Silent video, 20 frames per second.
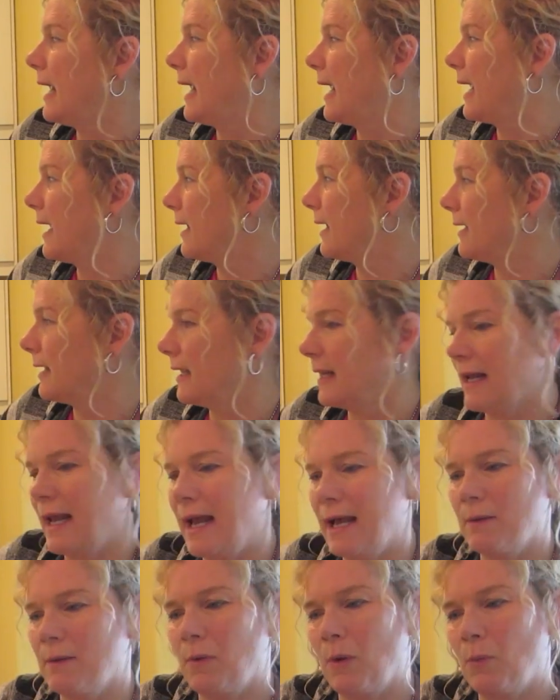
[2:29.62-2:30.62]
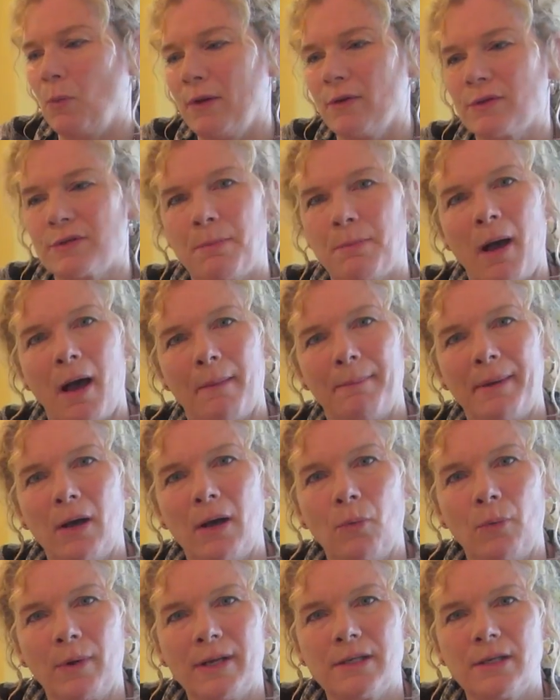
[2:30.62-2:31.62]
and it had one of those
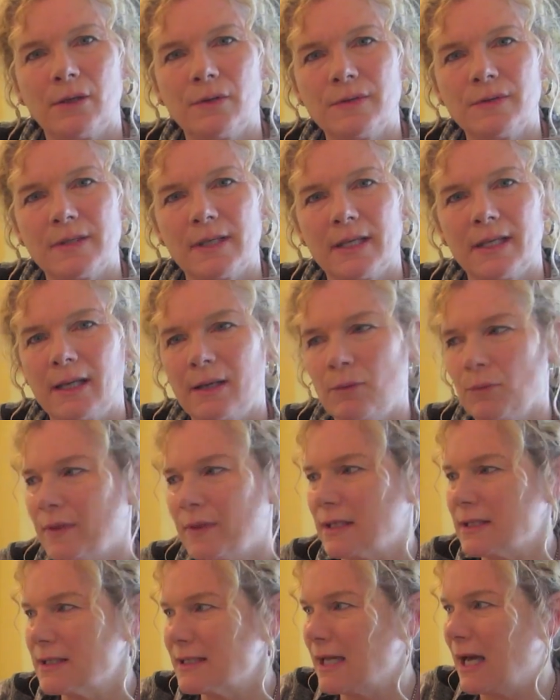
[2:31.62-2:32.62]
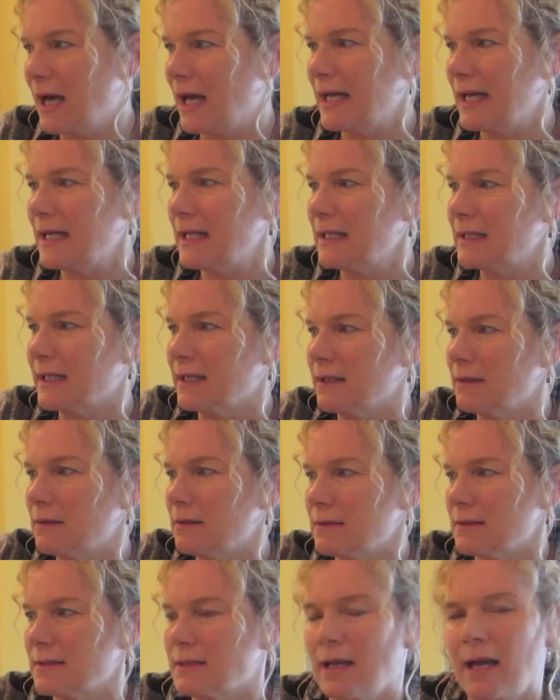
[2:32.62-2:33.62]
pop-out windows in it with a tiny
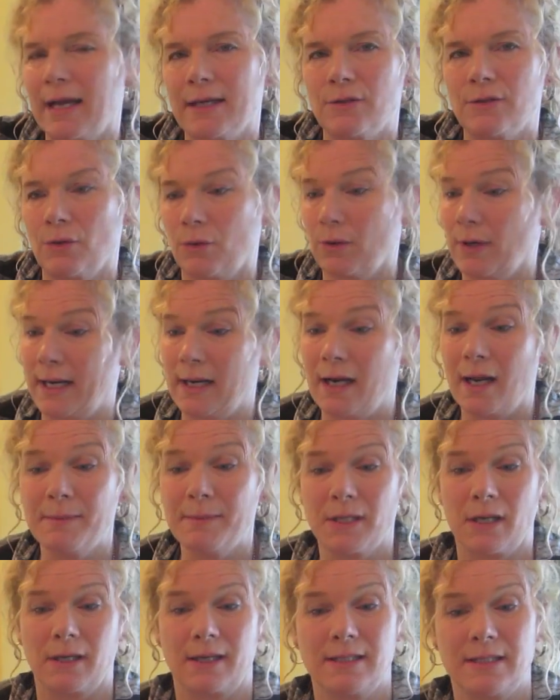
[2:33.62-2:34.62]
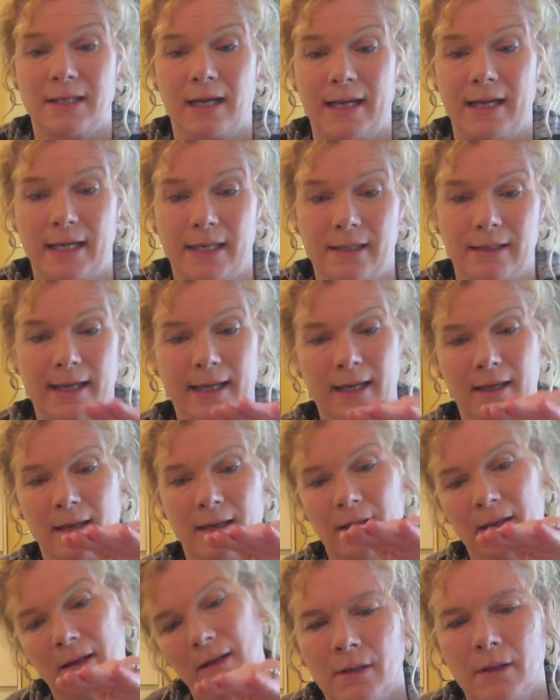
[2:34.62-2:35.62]
little side door, and I'm talking tiny, like
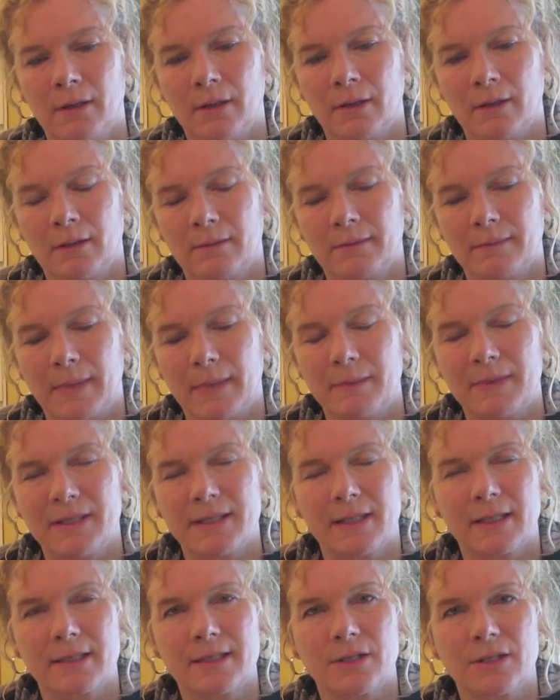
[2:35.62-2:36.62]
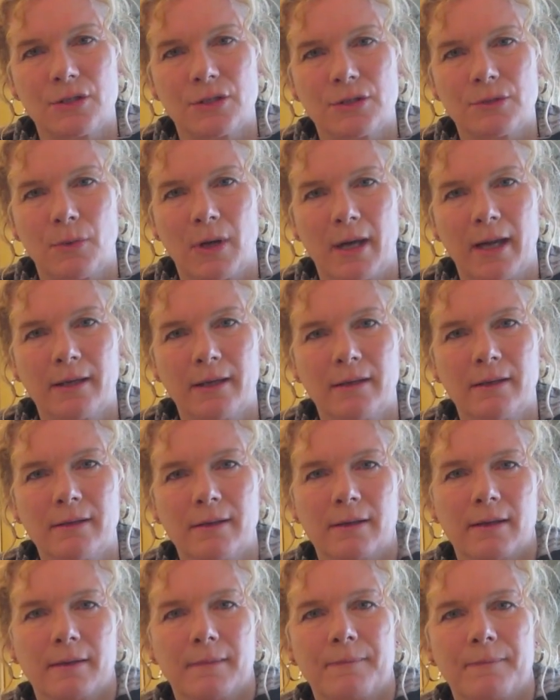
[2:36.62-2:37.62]
maybe 6 inches wide,
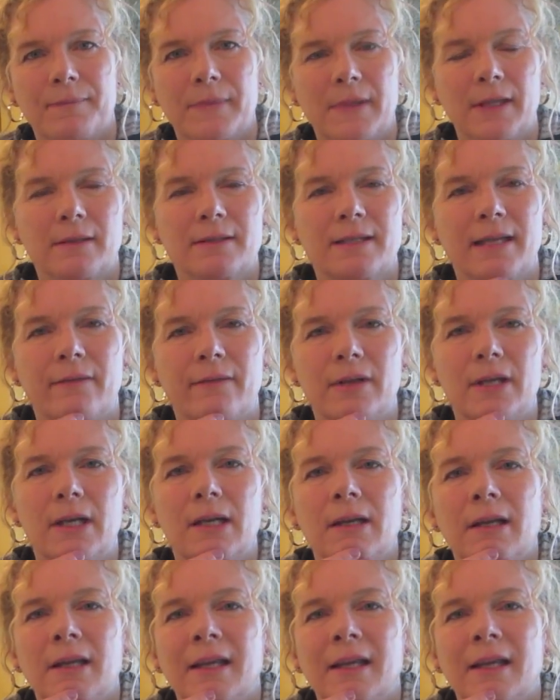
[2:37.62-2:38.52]
7.